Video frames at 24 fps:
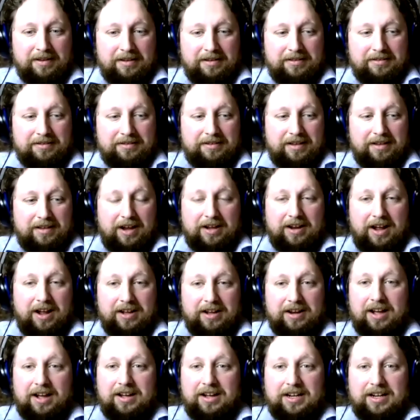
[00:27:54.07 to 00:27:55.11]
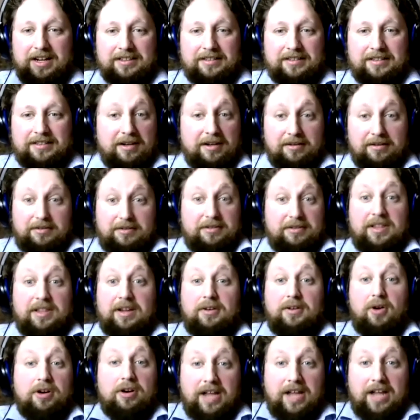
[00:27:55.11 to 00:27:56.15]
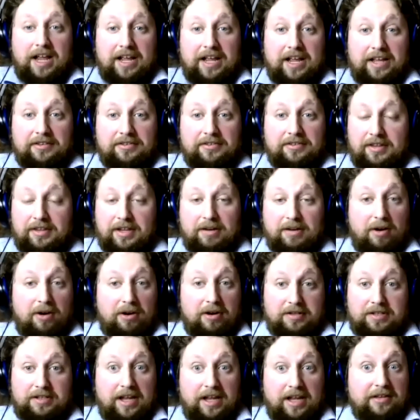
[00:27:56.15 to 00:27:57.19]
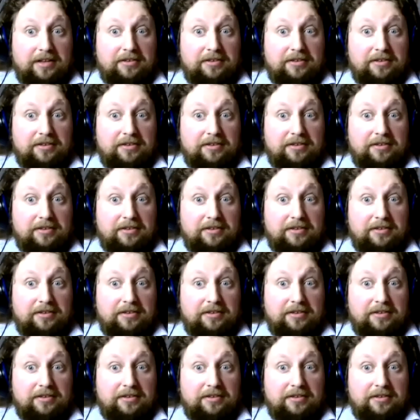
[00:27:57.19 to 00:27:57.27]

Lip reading: there are days,